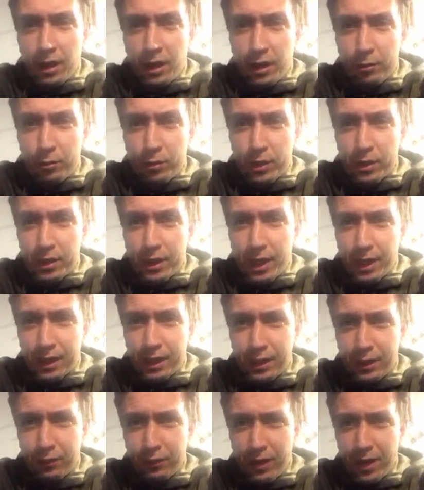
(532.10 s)

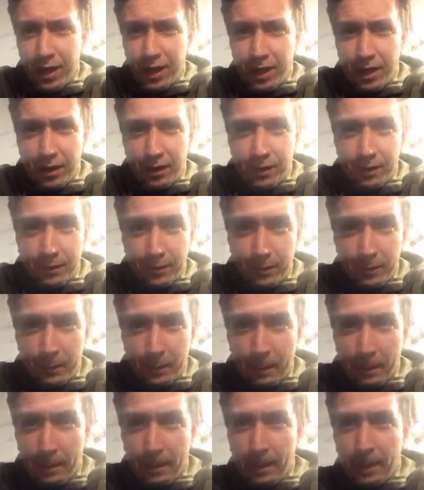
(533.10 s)
protective layer.
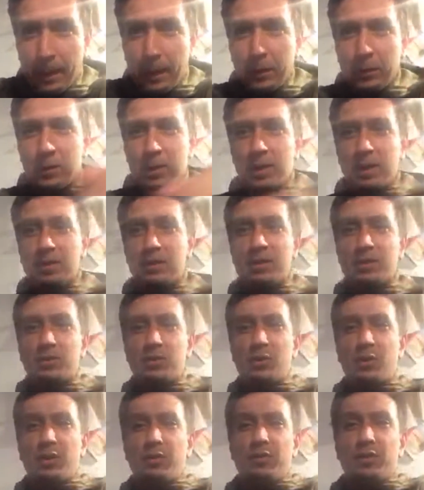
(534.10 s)
Okay, so
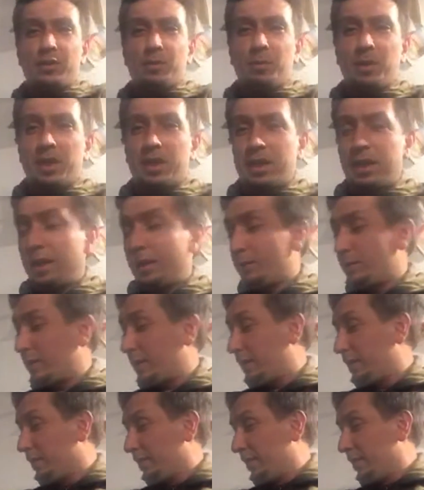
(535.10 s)
sorry if it's a bit
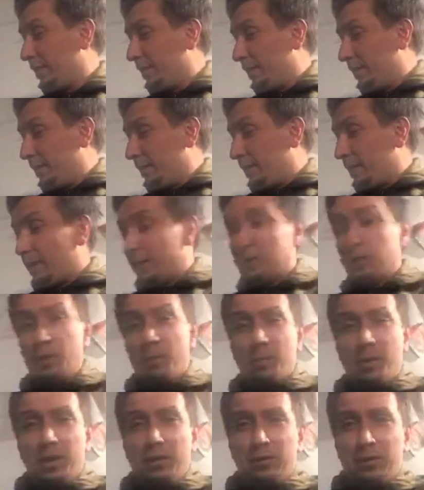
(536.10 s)
cloudy. It's not
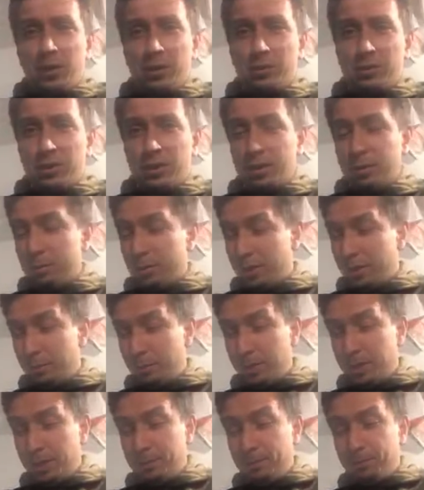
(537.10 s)
my phone, so don't
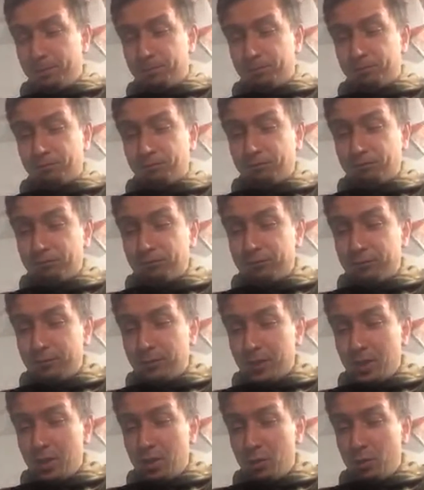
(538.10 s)
blame me.
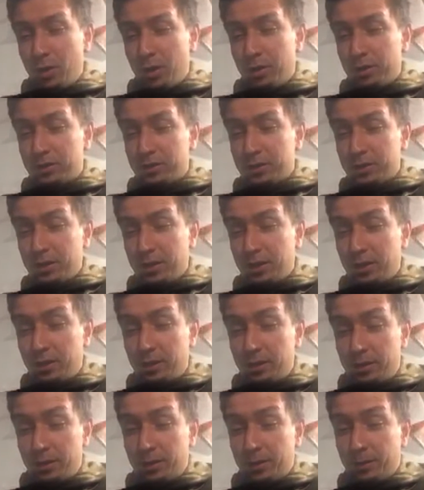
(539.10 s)
All right.
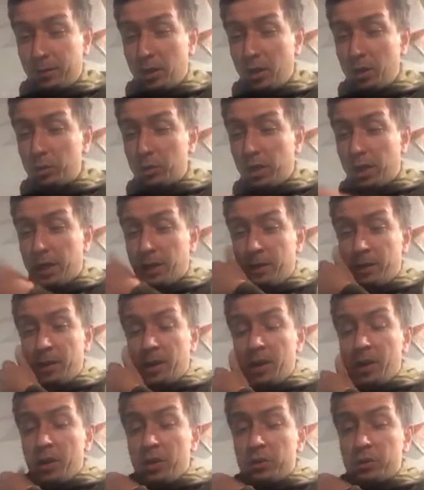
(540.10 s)
Okay,
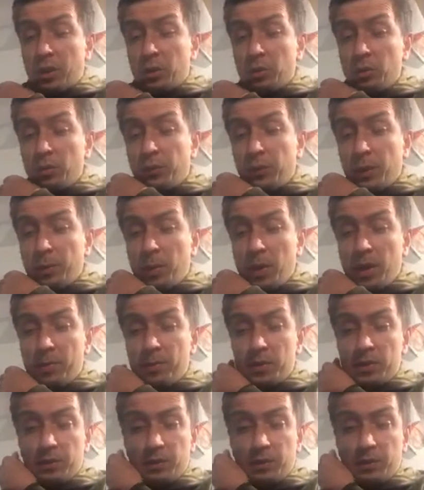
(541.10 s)
so for the purpose